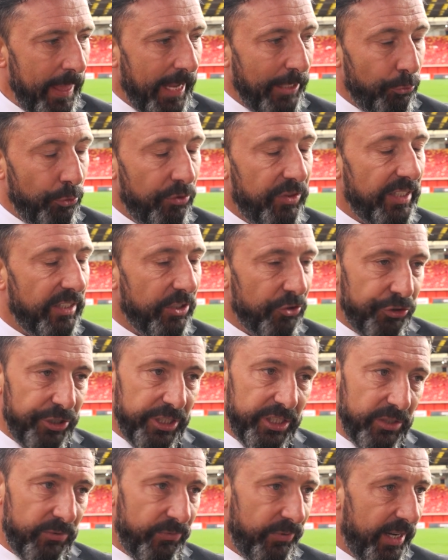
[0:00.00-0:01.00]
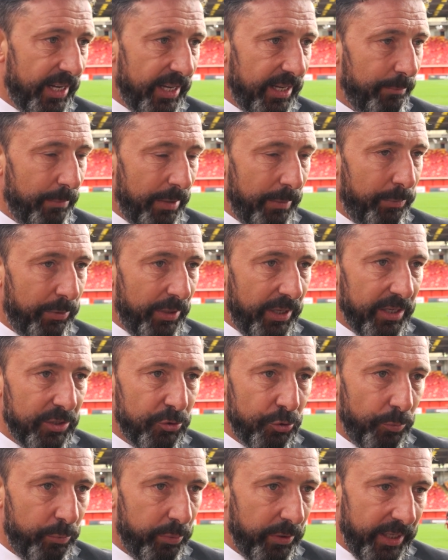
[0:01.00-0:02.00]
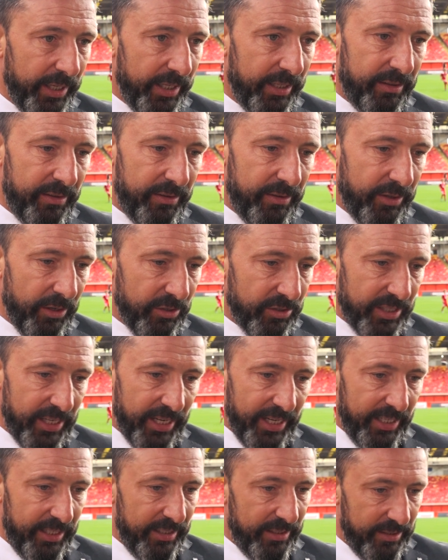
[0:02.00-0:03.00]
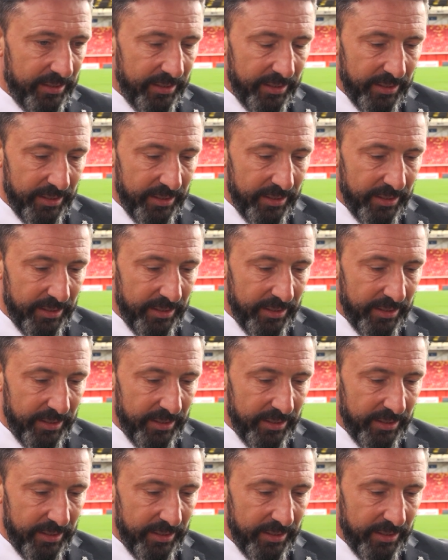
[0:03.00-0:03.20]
I do think there's reasons for that. My players who played Thursday night.